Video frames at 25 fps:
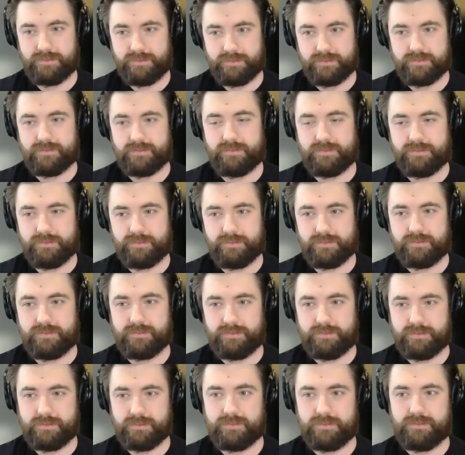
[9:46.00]

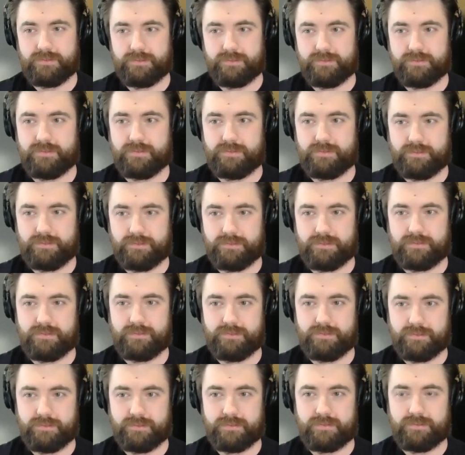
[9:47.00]

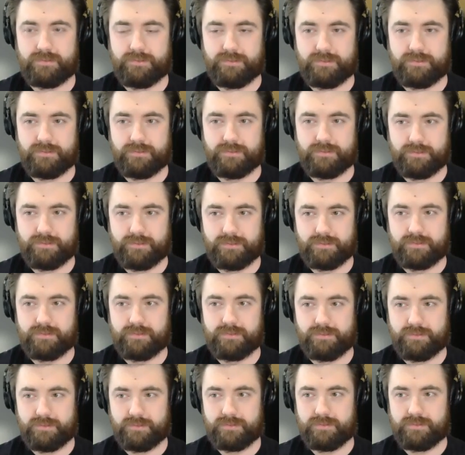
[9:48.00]

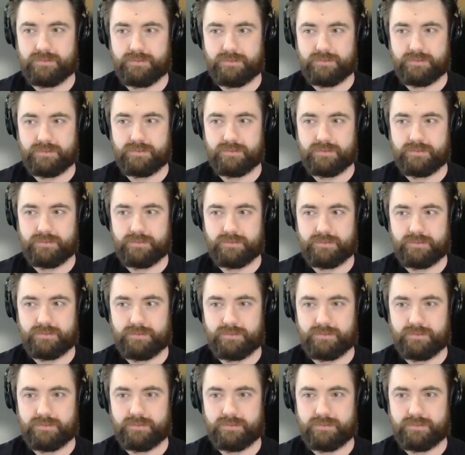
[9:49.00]

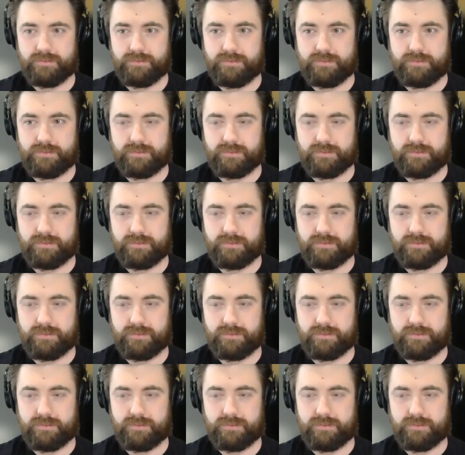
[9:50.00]
(not speaking)